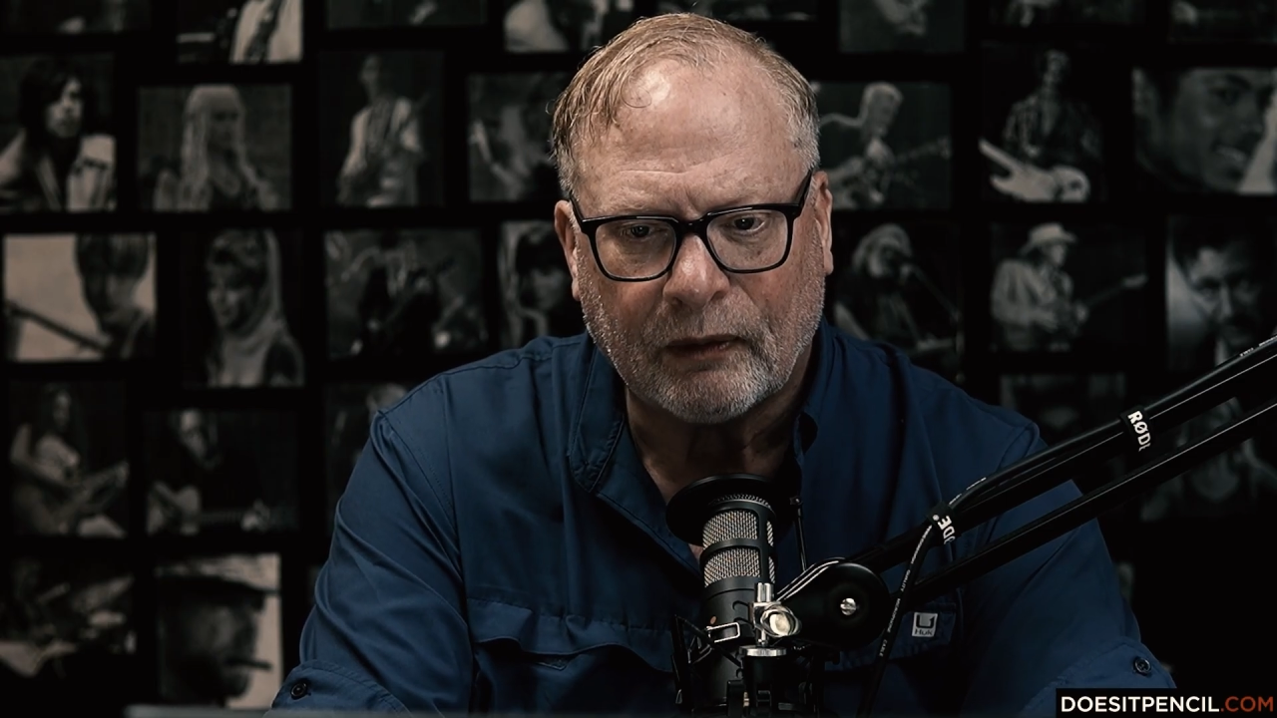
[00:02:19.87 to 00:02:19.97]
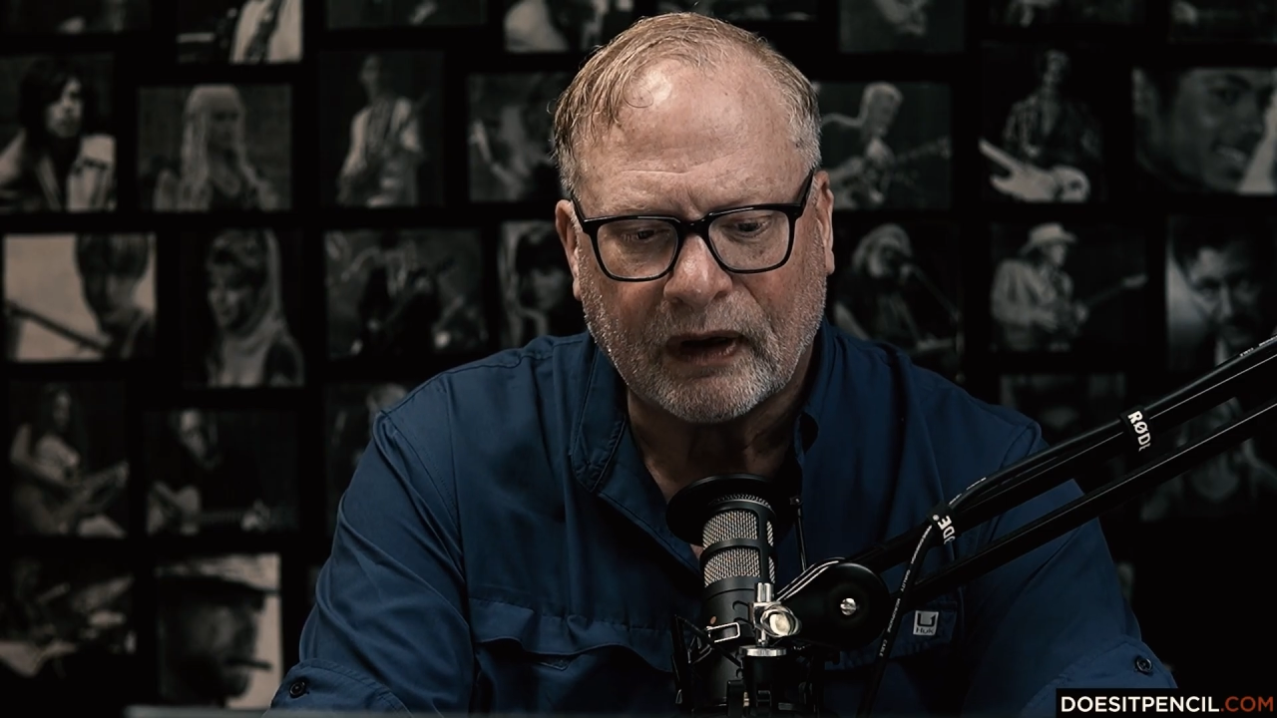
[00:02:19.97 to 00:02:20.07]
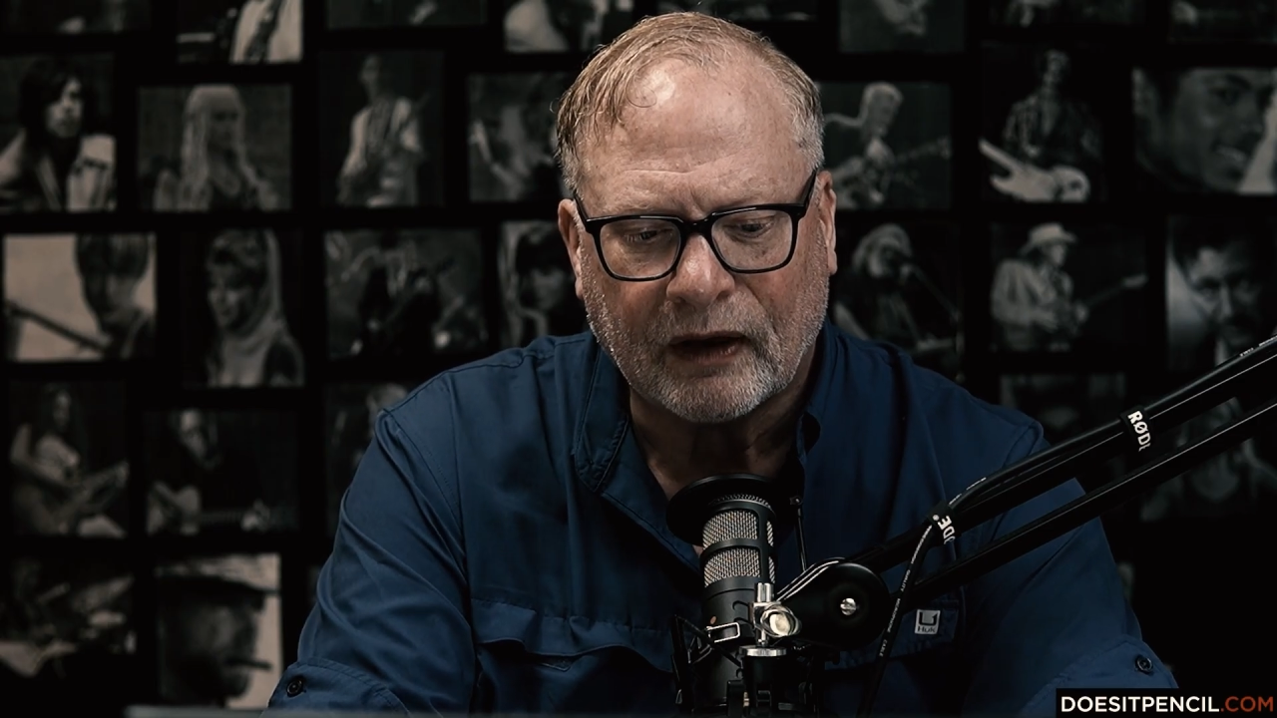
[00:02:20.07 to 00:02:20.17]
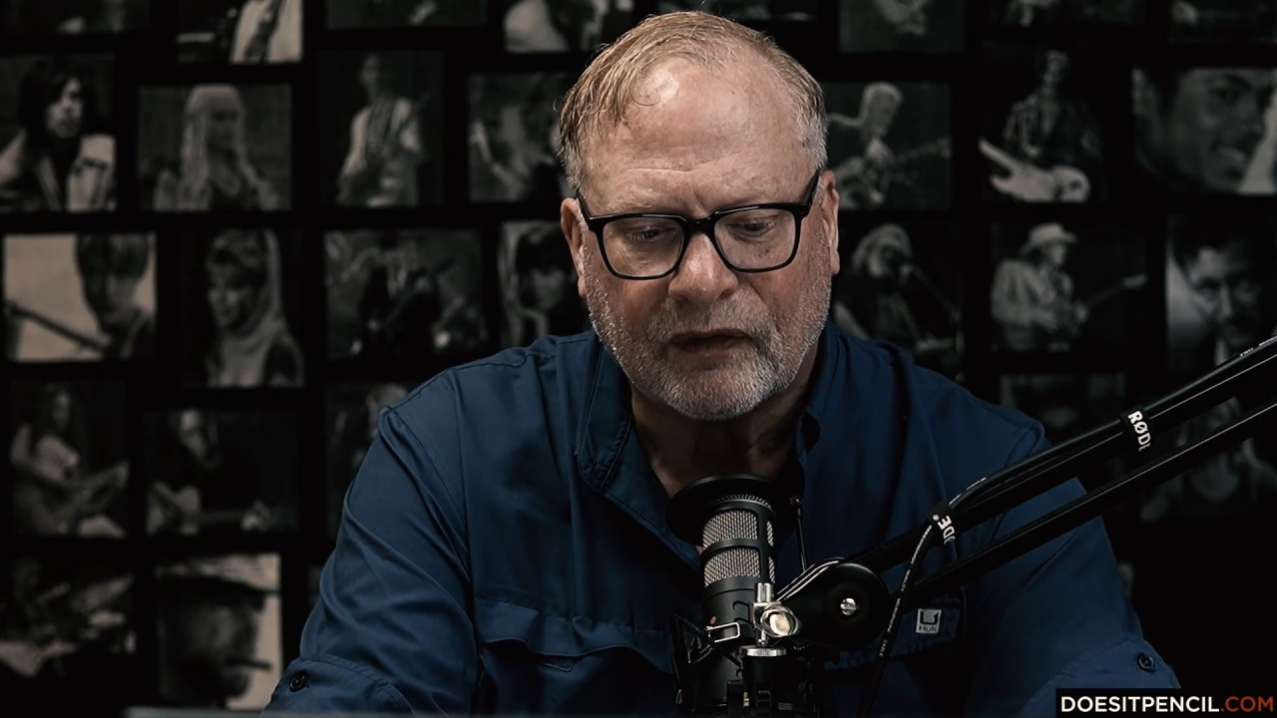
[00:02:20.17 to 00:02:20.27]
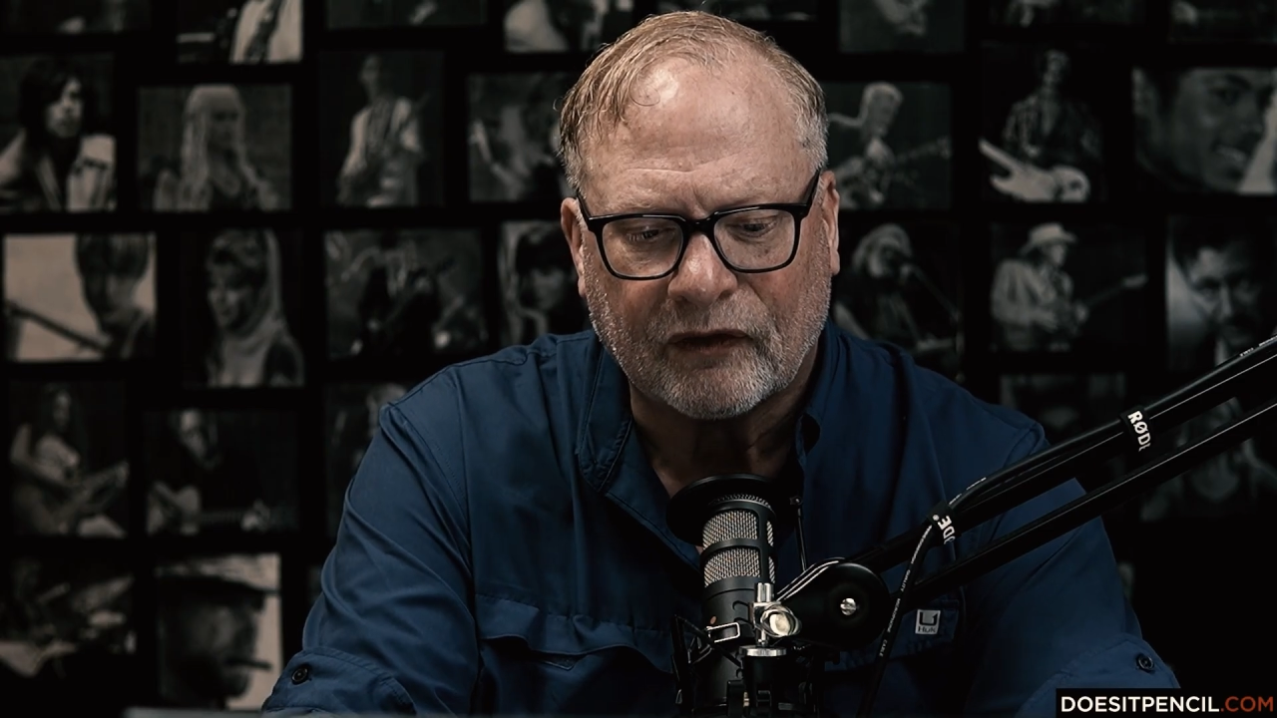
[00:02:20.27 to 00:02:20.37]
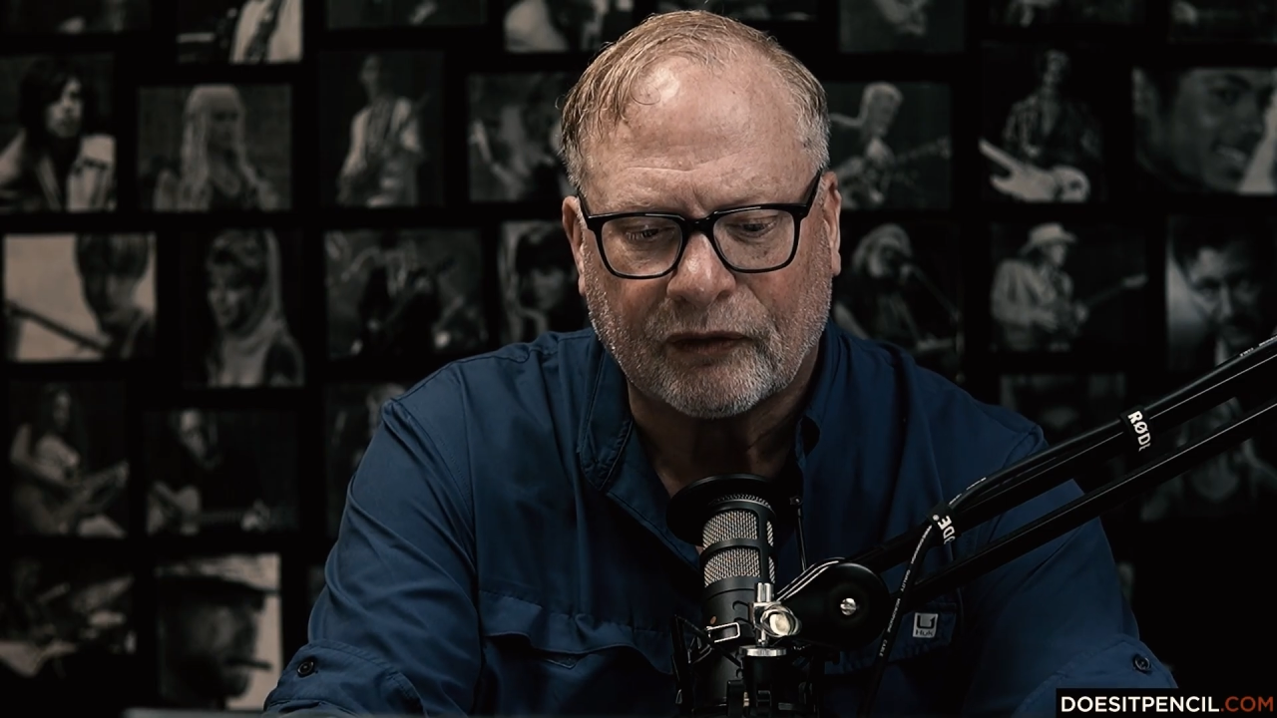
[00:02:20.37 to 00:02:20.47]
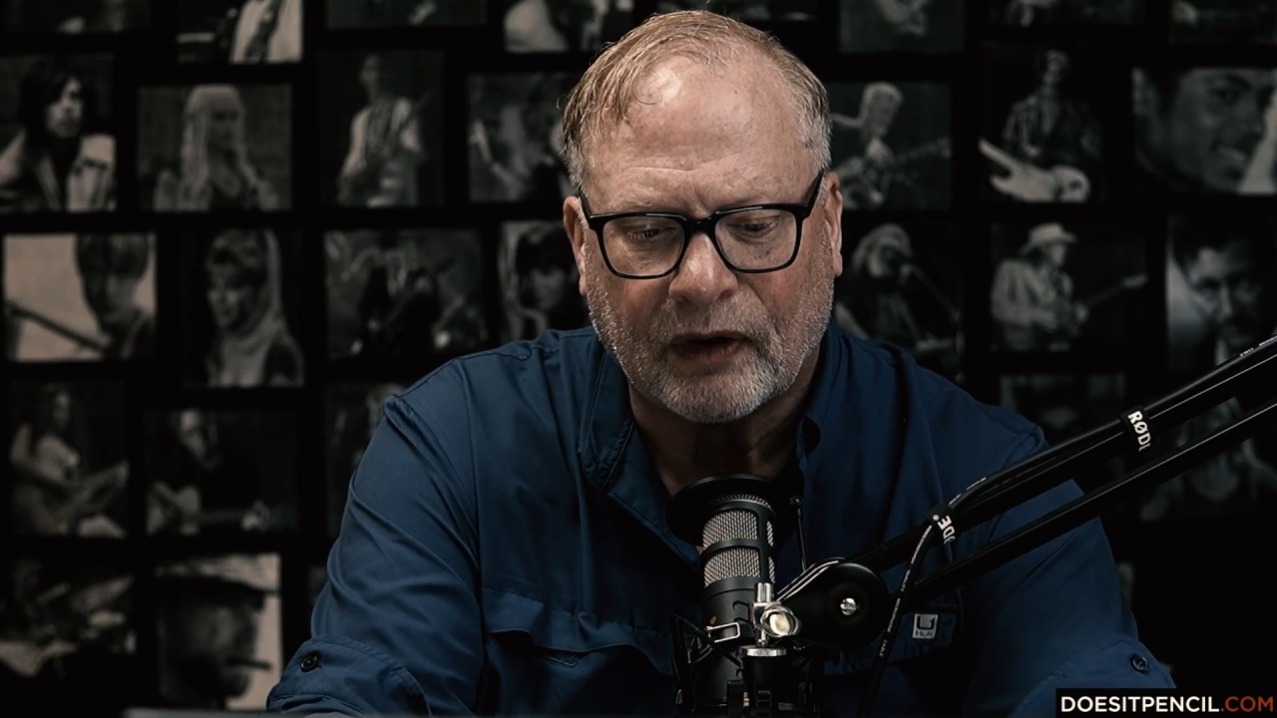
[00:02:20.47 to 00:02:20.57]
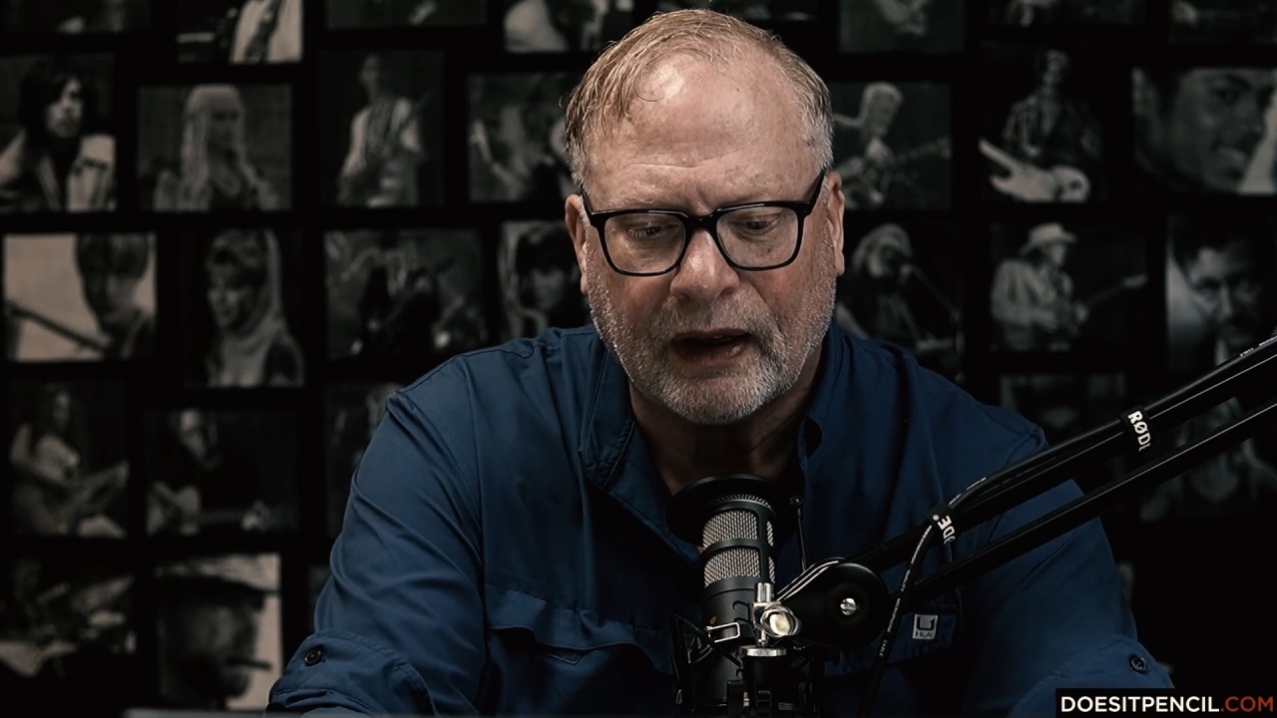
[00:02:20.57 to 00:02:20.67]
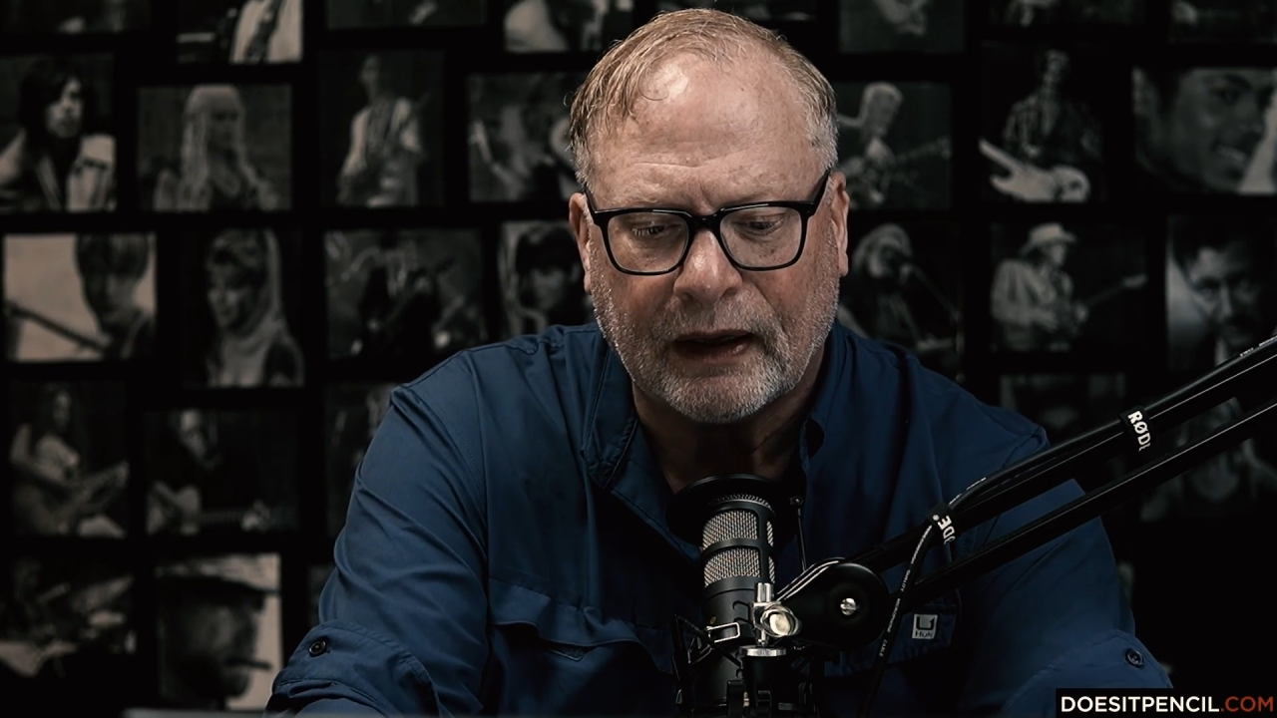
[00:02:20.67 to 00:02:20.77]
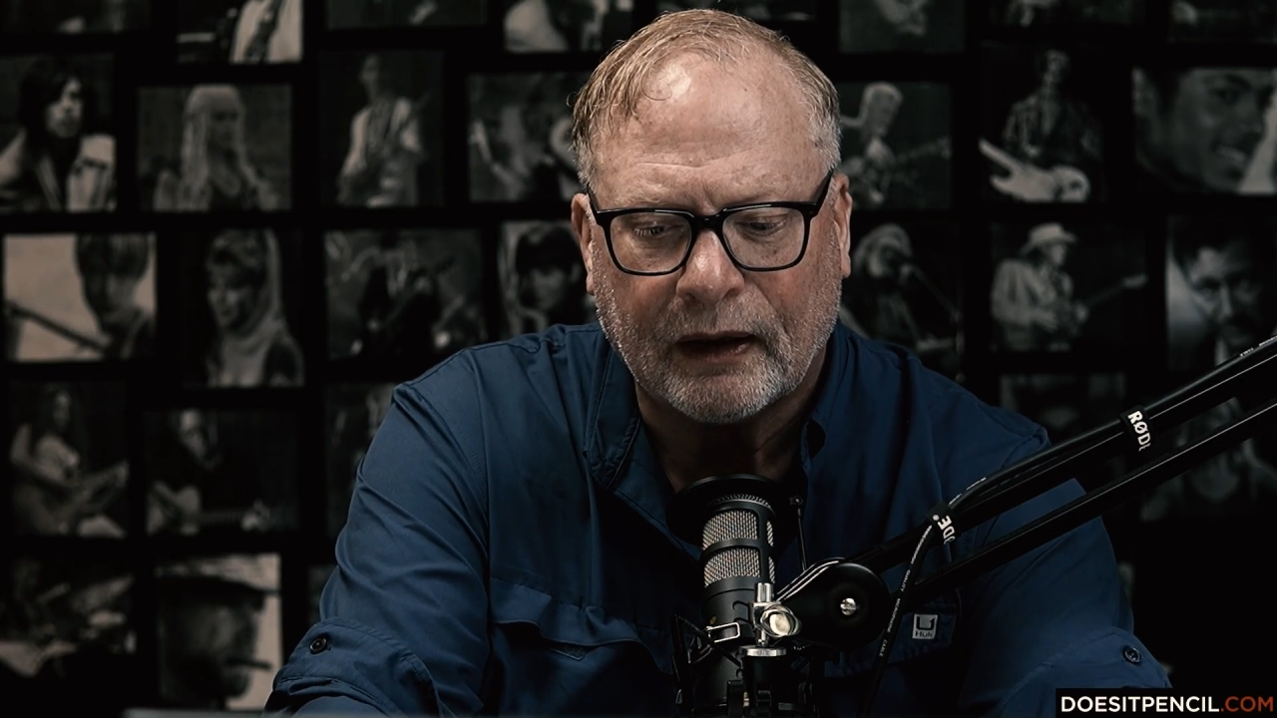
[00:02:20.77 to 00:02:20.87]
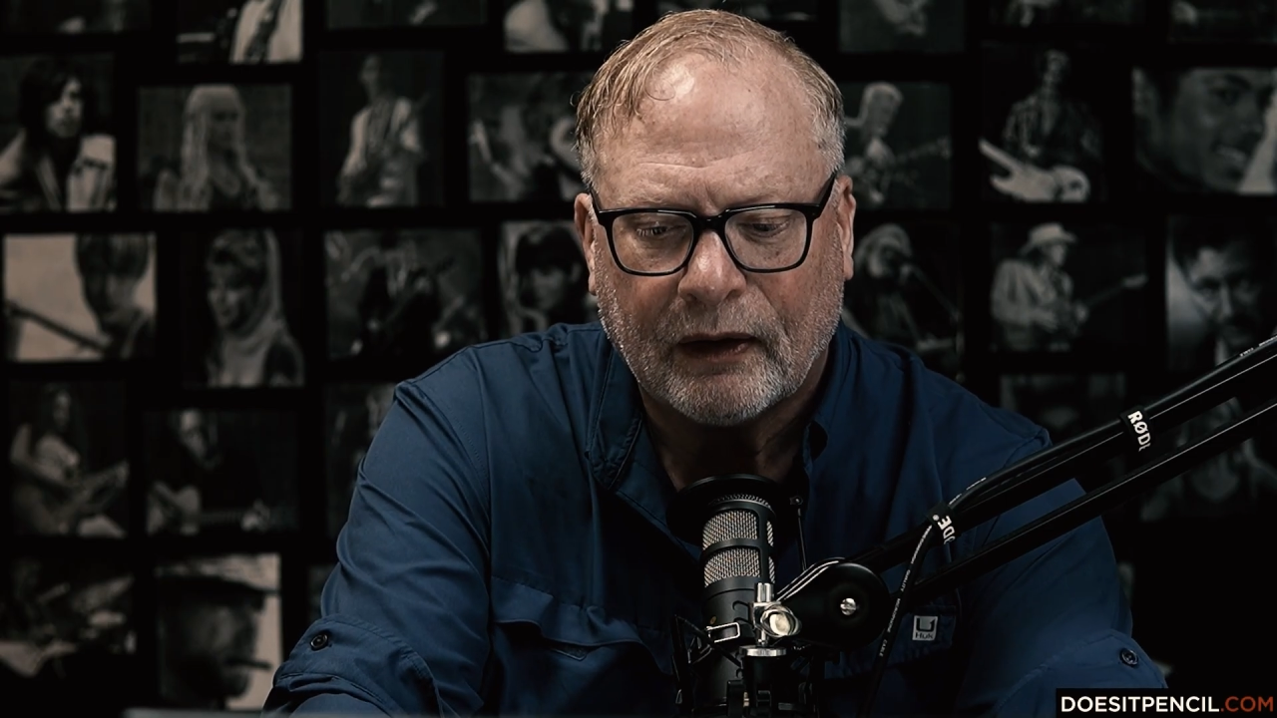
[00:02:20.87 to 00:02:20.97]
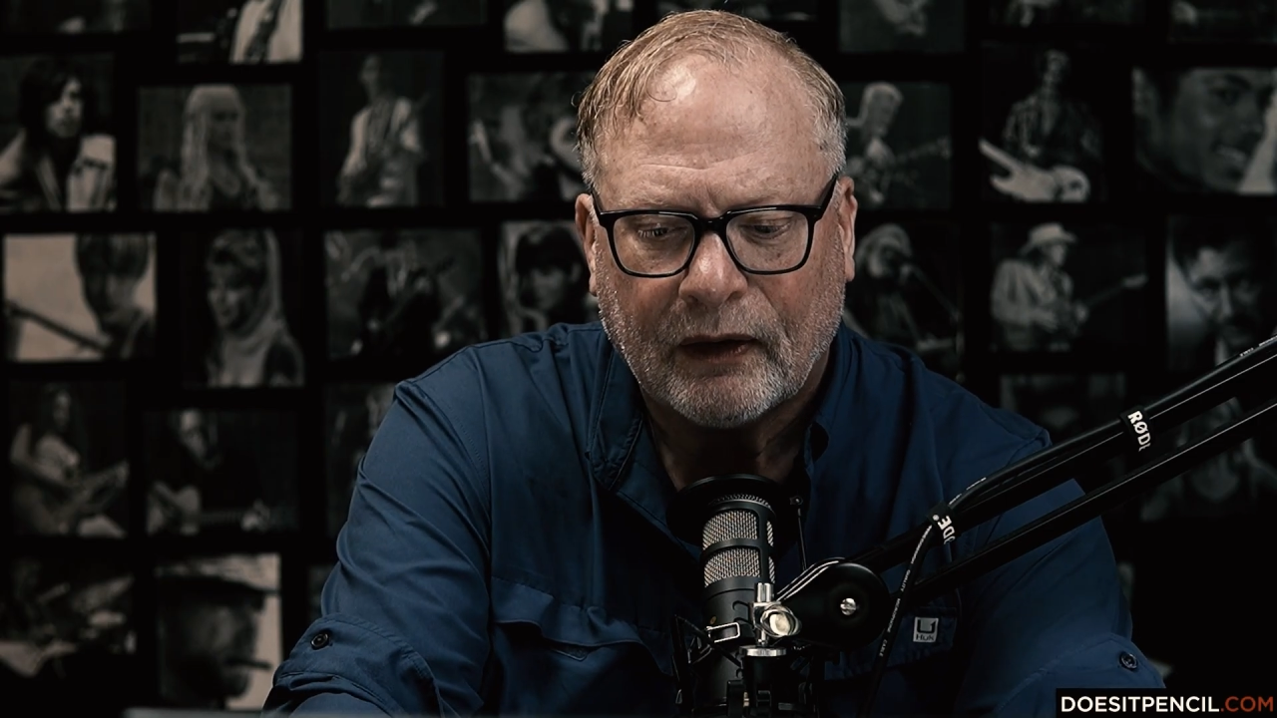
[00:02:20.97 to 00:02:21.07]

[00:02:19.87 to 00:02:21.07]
we get this right.